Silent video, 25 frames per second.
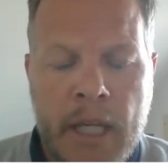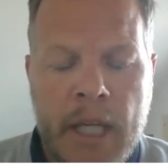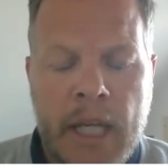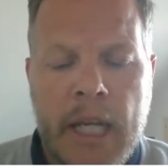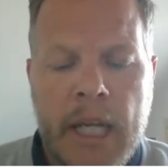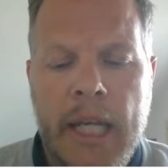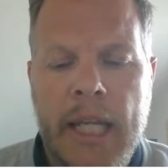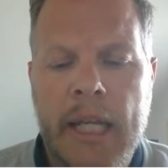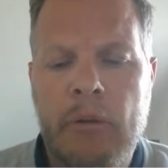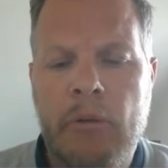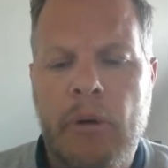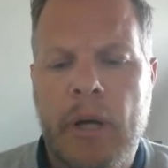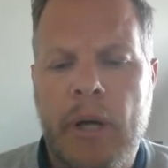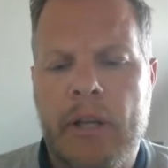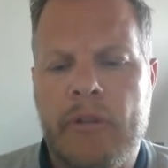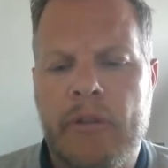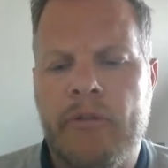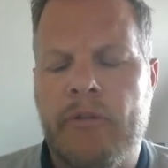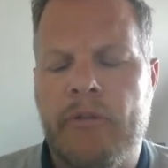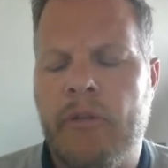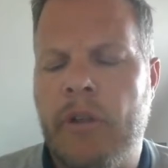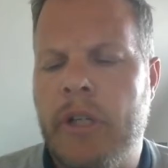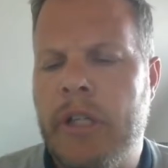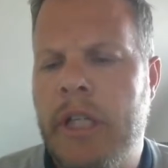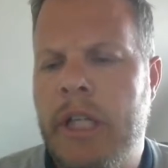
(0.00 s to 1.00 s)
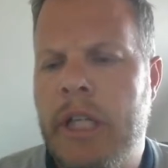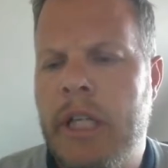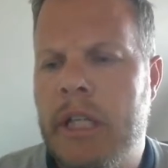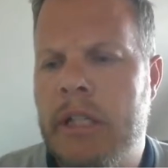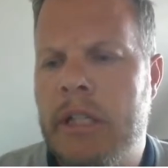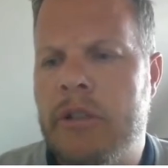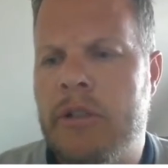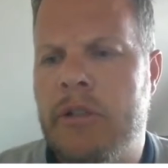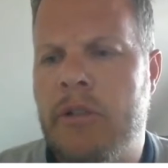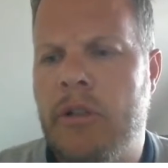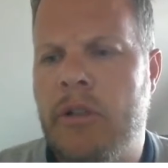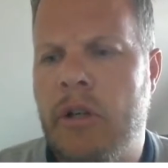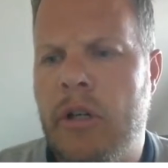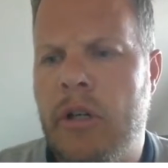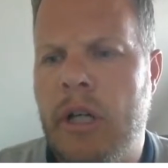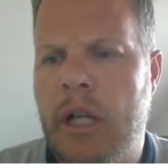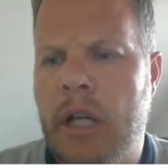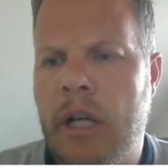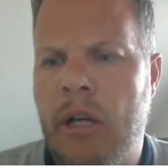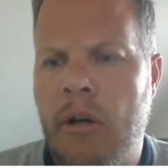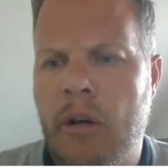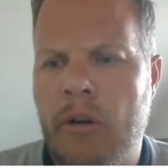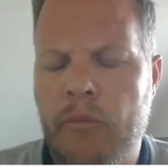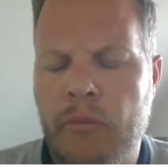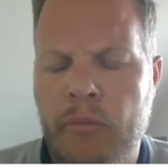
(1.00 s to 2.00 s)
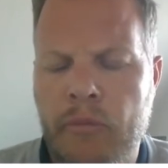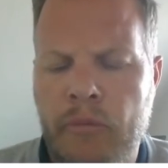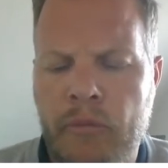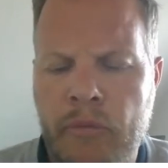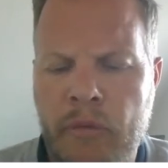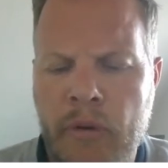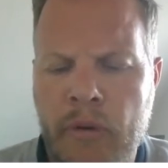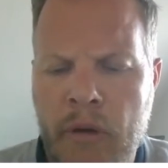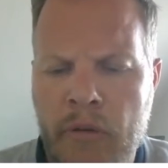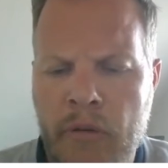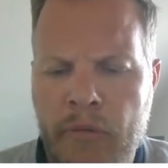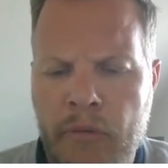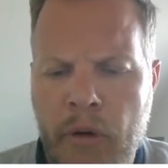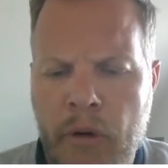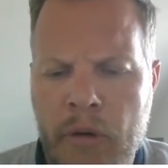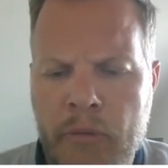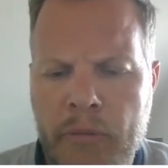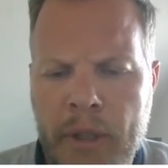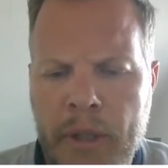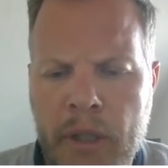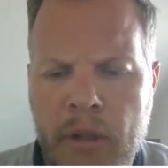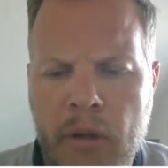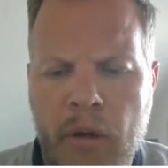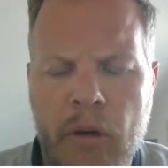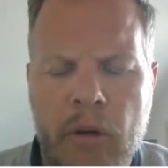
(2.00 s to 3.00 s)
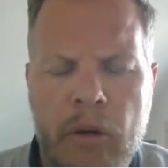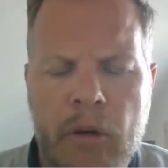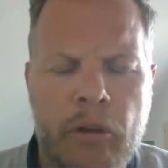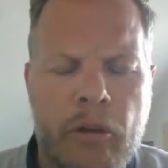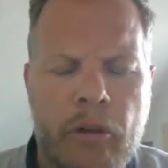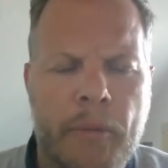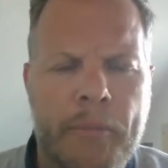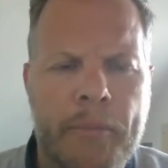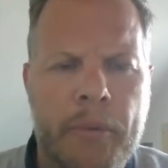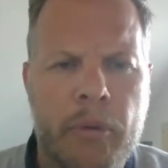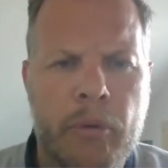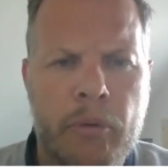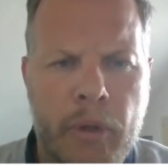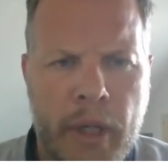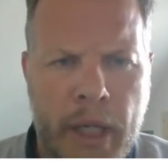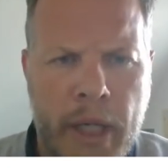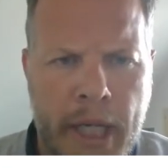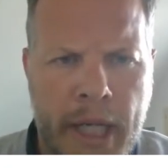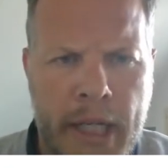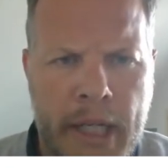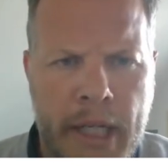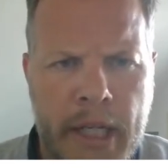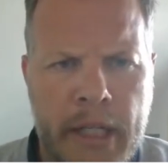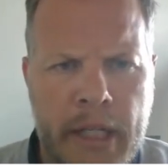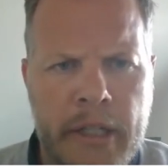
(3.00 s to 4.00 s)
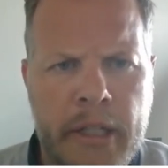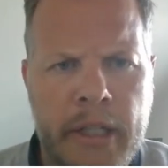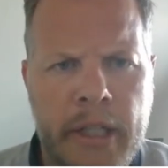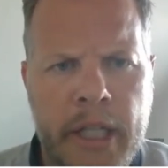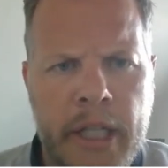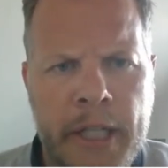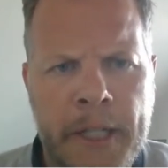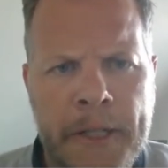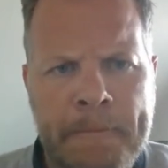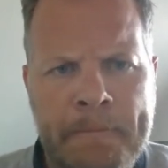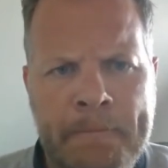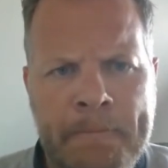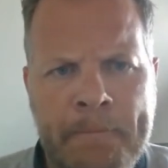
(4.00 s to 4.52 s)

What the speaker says: Lego has for years done a lot of what we call computer-aided engineering.